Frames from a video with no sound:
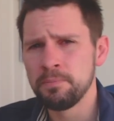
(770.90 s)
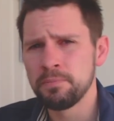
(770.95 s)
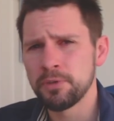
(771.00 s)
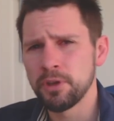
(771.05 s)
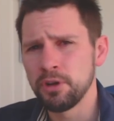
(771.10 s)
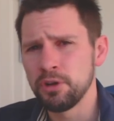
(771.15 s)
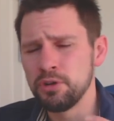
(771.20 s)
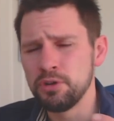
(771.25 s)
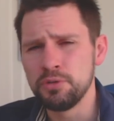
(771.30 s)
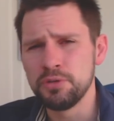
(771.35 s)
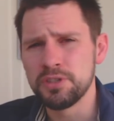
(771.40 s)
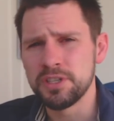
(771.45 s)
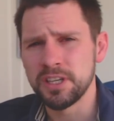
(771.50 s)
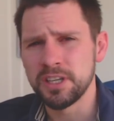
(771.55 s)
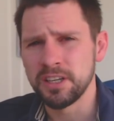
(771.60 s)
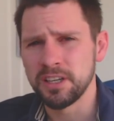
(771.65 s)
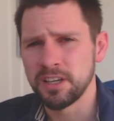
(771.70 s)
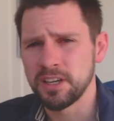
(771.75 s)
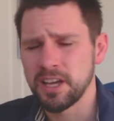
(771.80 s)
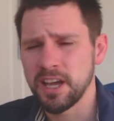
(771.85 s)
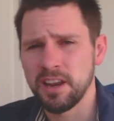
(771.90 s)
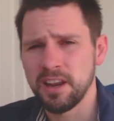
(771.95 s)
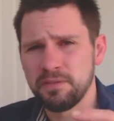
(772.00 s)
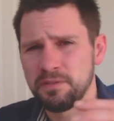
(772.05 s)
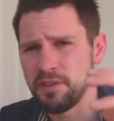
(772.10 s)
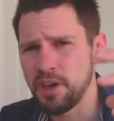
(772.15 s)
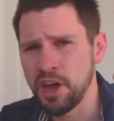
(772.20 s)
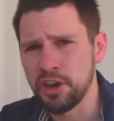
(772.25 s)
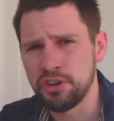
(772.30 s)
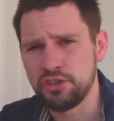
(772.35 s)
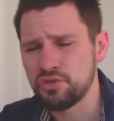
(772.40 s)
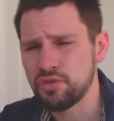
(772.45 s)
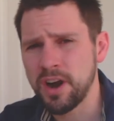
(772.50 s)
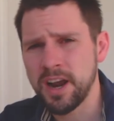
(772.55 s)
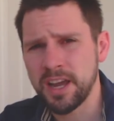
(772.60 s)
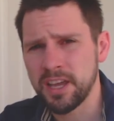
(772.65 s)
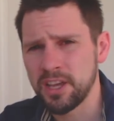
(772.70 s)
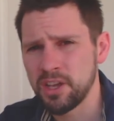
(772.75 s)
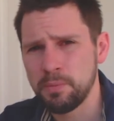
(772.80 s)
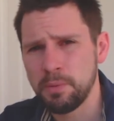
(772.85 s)
losing kind of a
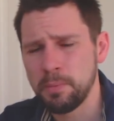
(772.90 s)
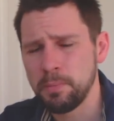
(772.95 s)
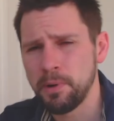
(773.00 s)
draggy upper